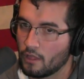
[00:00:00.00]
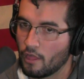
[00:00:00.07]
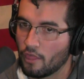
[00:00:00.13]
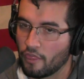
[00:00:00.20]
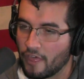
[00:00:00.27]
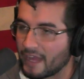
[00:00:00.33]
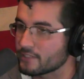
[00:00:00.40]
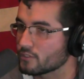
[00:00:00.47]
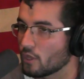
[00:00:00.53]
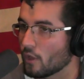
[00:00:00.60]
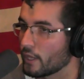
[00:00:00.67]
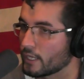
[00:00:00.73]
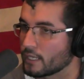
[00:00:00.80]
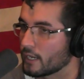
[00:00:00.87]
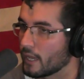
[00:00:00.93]
That's all
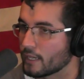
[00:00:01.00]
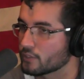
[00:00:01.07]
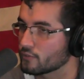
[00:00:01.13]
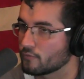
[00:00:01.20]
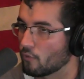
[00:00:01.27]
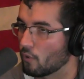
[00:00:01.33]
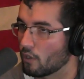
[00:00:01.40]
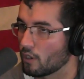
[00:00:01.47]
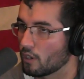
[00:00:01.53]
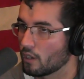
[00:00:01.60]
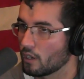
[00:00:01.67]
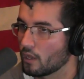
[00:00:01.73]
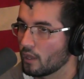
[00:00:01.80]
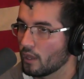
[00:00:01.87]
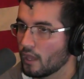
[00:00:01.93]
I can ask for.
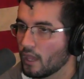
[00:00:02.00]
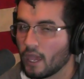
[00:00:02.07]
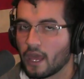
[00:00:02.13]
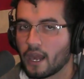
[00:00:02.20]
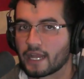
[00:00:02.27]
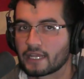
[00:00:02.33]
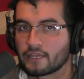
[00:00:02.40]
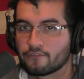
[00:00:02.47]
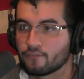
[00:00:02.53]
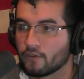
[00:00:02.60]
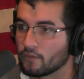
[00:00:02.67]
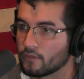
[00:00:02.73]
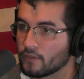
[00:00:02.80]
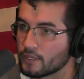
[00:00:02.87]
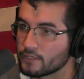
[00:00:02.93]
Absolutely. And I can
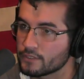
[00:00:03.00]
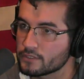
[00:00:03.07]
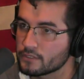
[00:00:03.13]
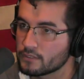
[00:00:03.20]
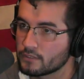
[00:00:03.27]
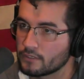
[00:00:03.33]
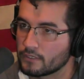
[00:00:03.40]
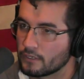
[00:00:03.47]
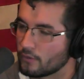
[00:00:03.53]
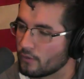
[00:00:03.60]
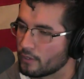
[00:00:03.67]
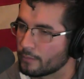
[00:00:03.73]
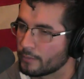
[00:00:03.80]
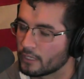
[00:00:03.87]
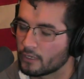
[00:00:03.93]
fund this. You know what
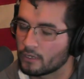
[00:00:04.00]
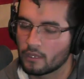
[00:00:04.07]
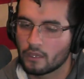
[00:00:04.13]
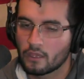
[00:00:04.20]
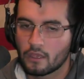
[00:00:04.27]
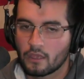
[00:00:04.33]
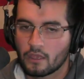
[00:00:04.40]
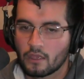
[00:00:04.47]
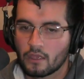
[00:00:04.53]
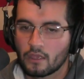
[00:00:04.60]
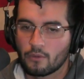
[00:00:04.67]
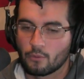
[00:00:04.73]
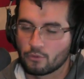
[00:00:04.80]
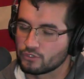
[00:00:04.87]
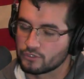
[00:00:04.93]
I mean?
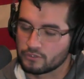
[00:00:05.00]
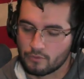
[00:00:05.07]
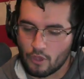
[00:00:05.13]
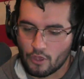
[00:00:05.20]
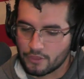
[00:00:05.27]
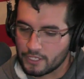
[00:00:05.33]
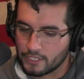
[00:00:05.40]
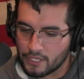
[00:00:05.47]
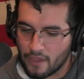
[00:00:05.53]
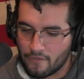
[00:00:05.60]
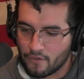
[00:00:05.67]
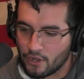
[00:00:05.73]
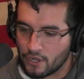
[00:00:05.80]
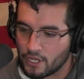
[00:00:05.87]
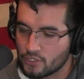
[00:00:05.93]
Which is the
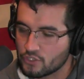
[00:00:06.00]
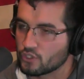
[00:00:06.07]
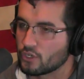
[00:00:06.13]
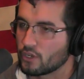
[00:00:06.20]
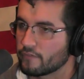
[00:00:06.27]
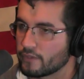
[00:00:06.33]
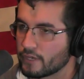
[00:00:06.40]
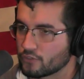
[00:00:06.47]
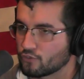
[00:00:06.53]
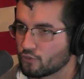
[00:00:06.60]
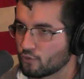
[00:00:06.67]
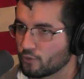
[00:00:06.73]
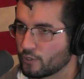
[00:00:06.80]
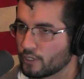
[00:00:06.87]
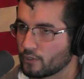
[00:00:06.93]
definition of an
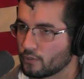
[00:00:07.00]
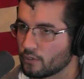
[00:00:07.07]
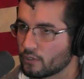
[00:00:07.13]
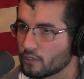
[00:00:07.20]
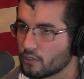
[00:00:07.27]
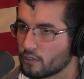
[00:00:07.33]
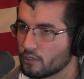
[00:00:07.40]
extracurricular.